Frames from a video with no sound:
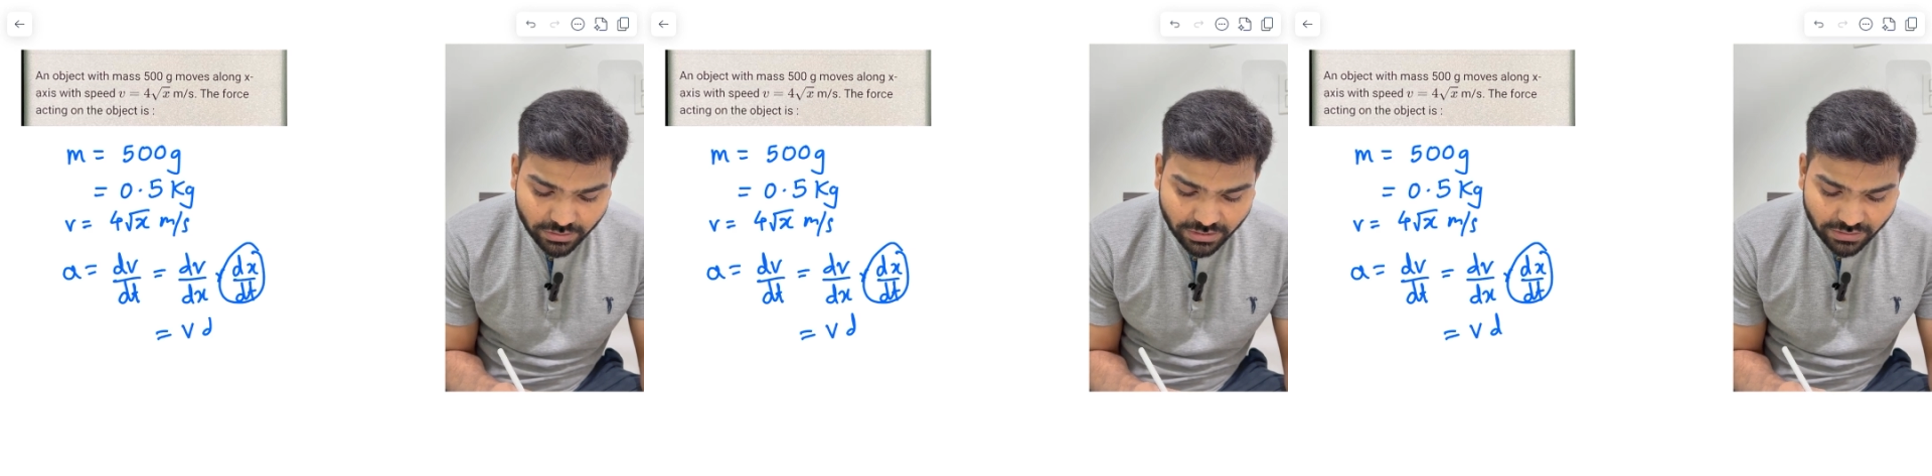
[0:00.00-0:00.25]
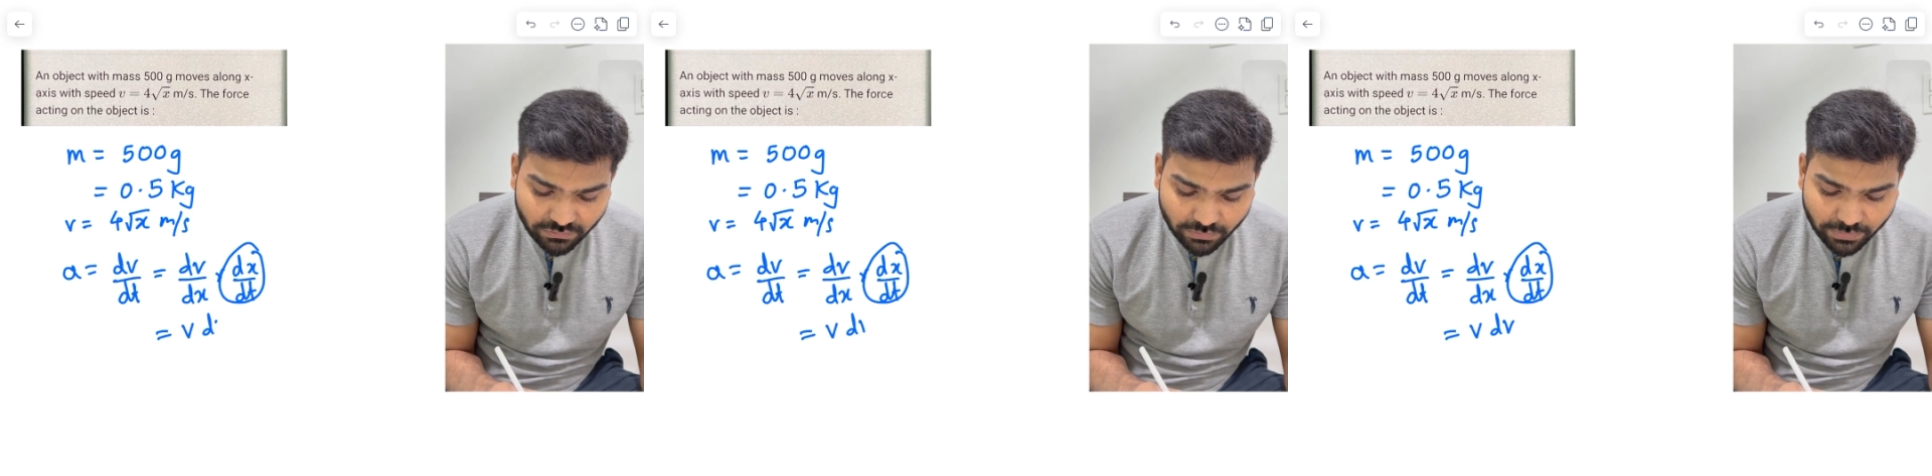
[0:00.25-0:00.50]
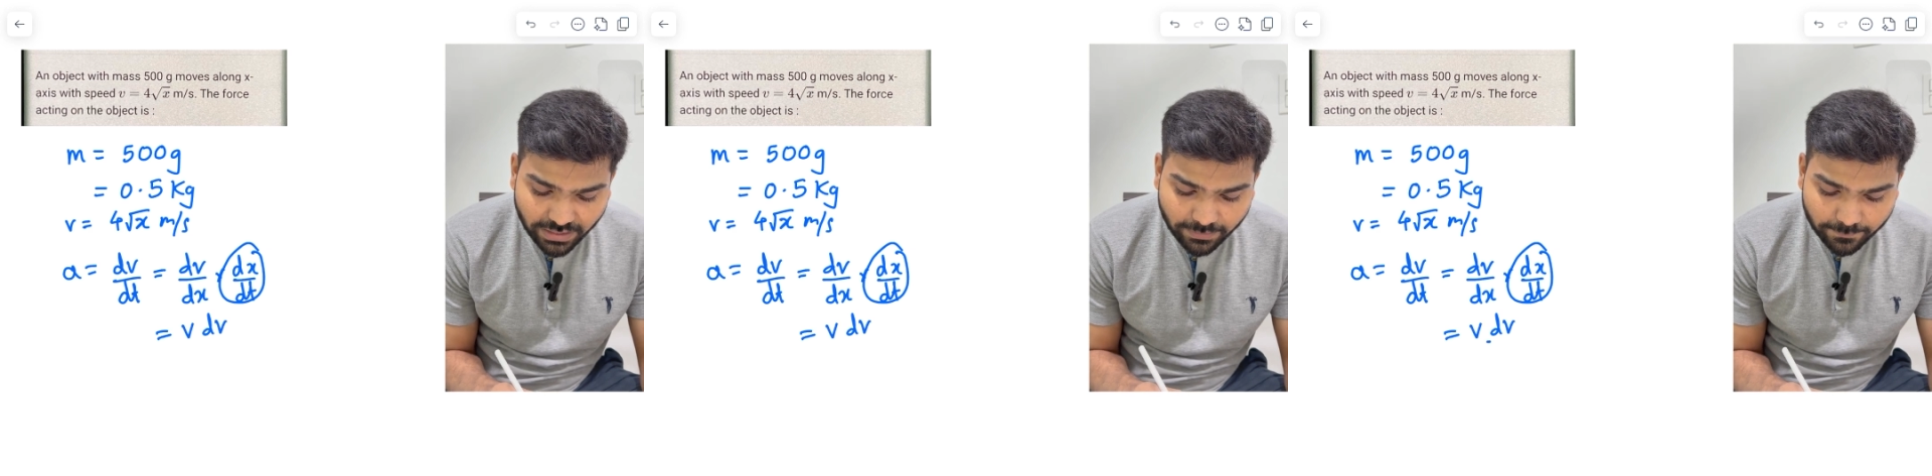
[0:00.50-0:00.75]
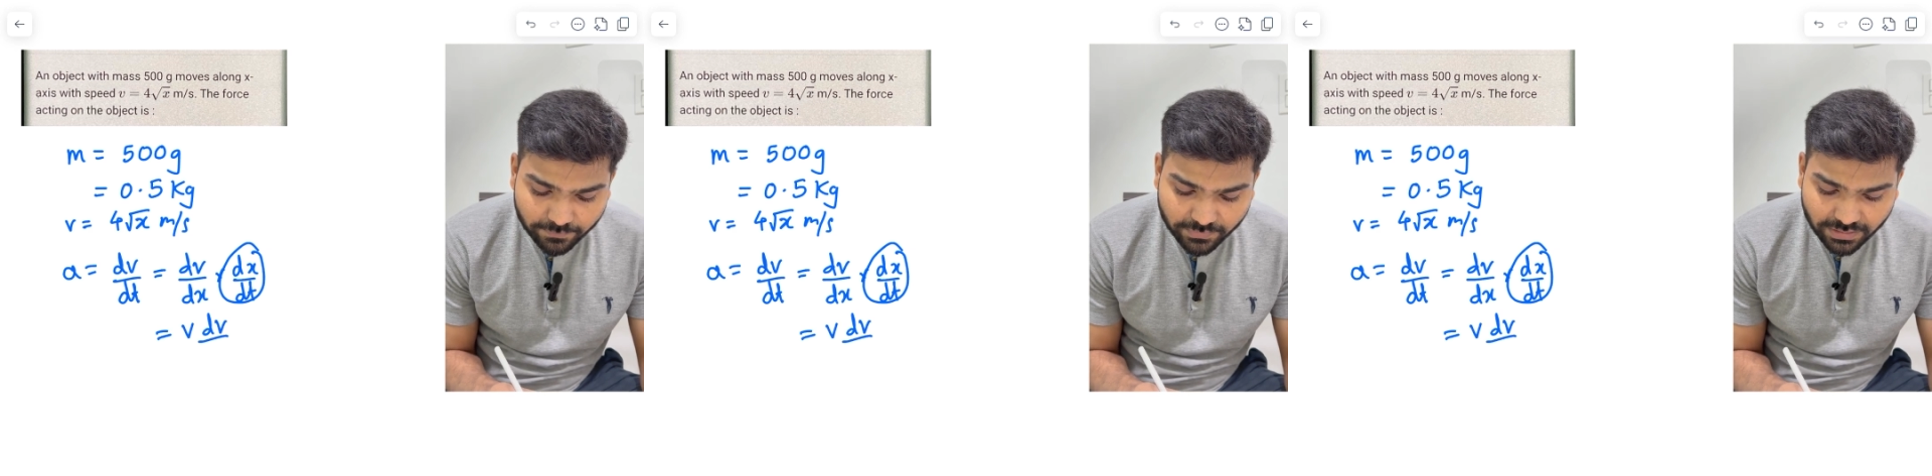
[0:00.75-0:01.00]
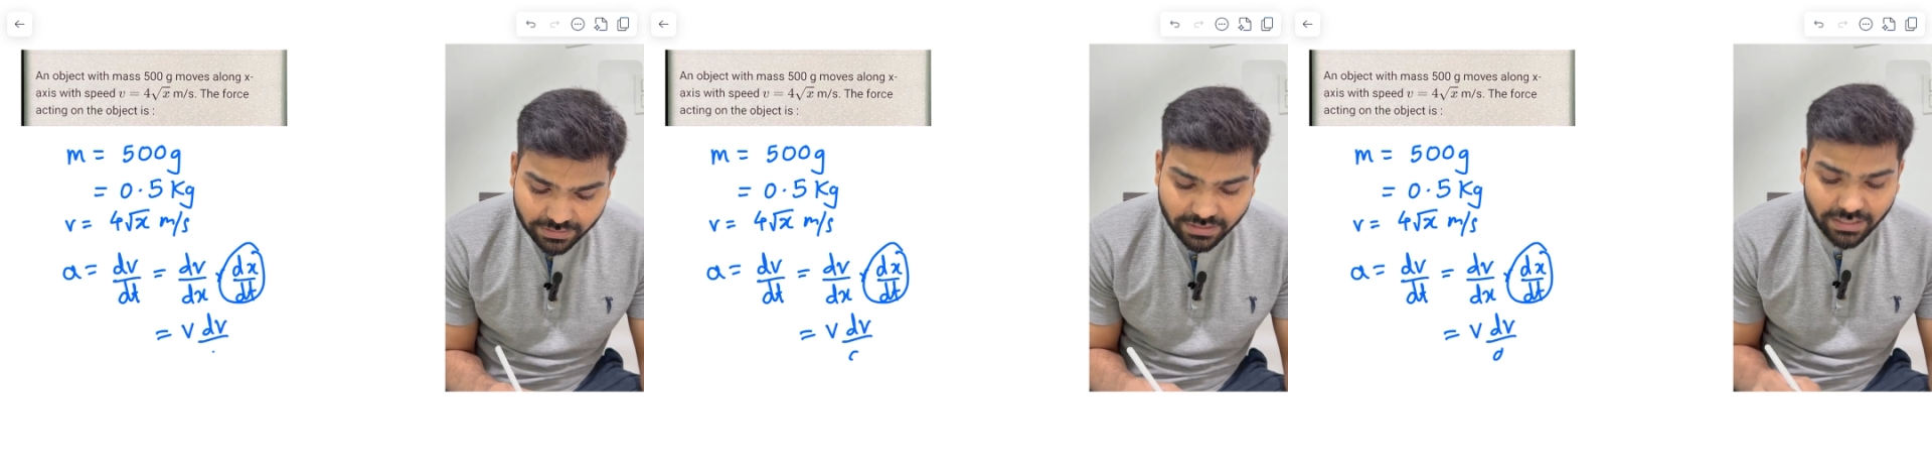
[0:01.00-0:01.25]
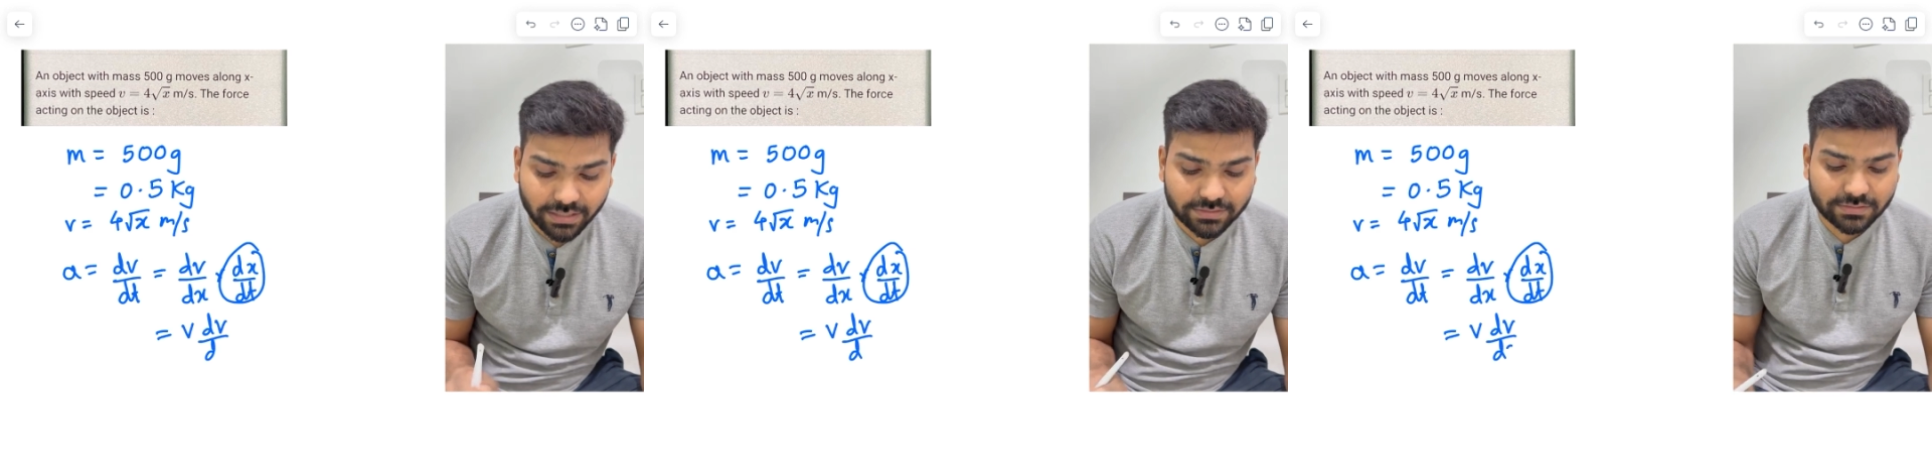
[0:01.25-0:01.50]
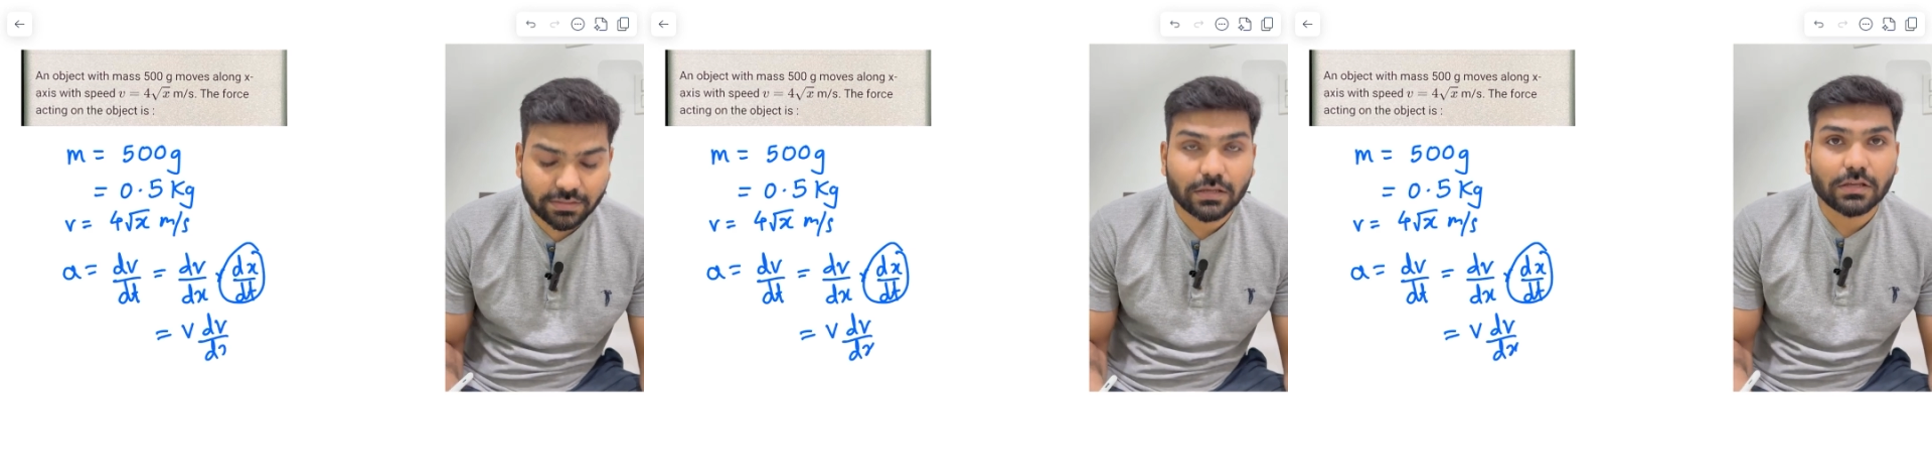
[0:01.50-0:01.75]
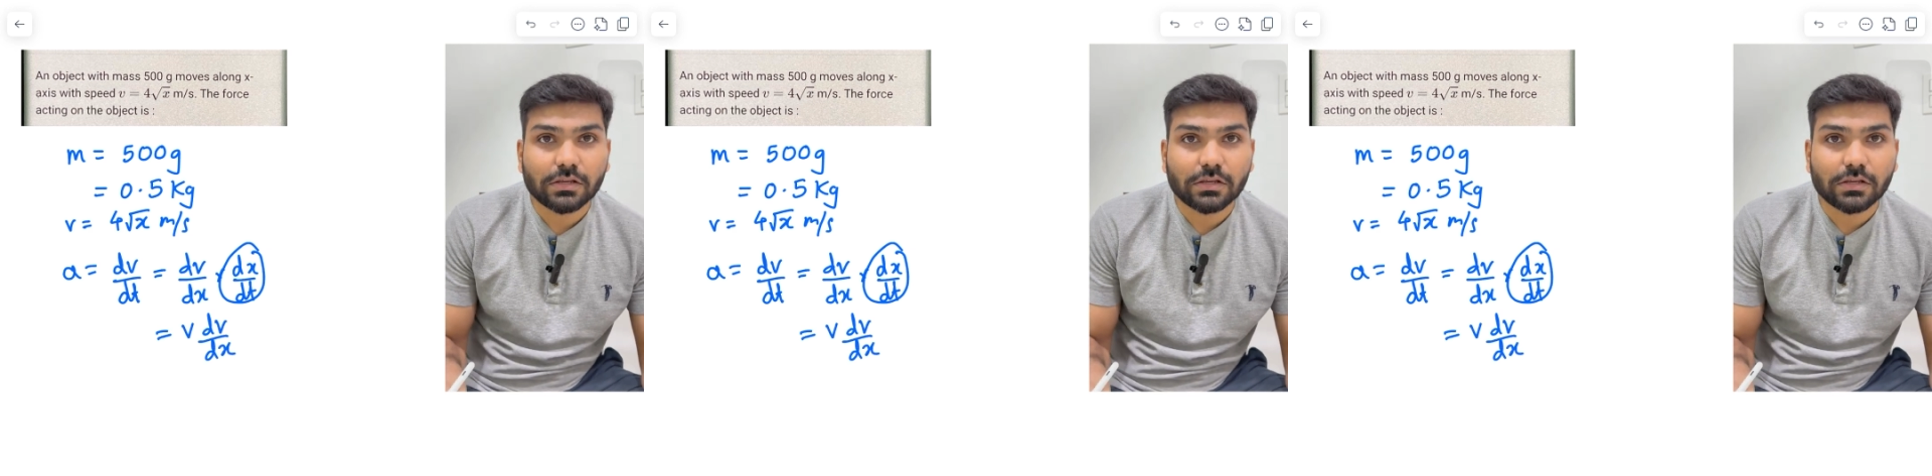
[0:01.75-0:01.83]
dv by dx.